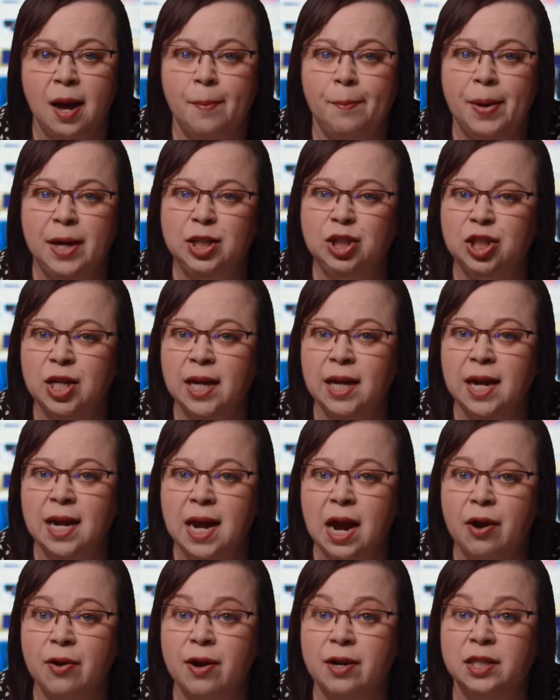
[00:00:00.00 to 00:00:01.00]
by
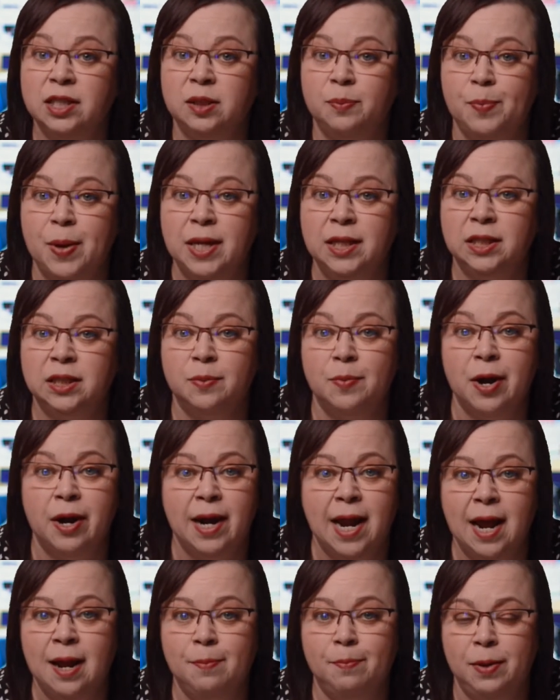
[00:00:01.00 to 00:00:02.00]
checking out our Spend
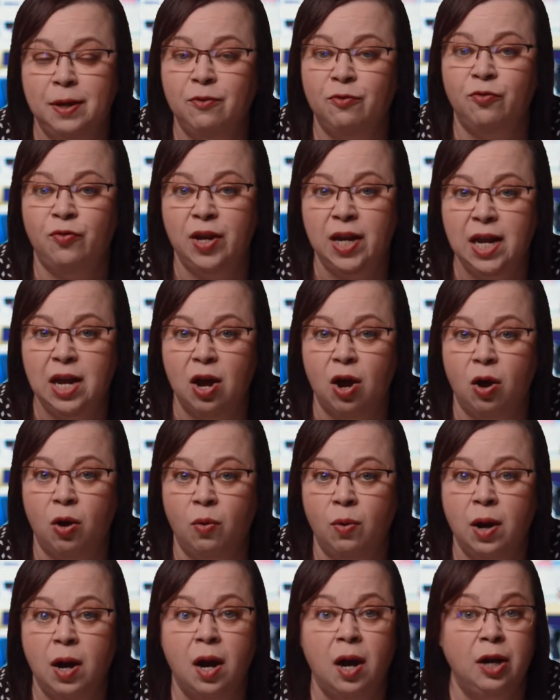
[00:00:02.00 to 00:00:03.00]
Smart NB
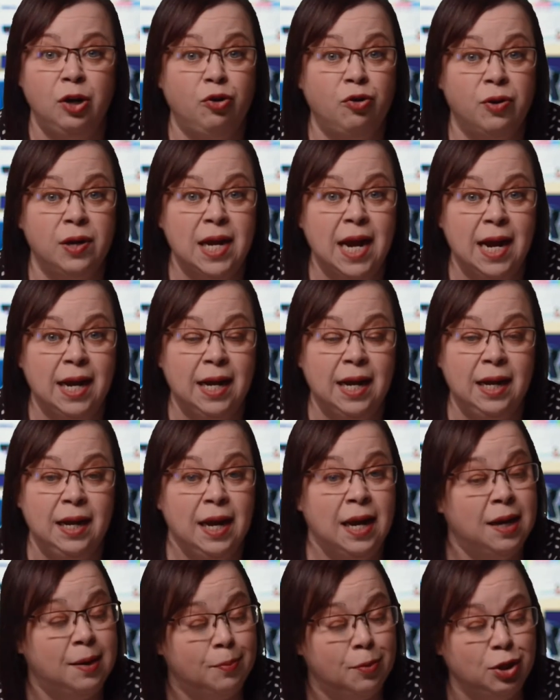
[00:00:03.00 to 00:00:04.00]
video on creating
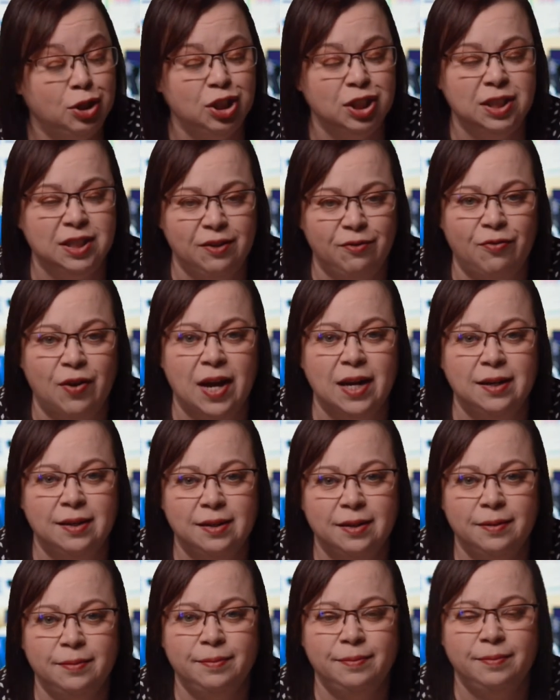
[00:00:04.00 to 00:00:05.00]
an emergency fund.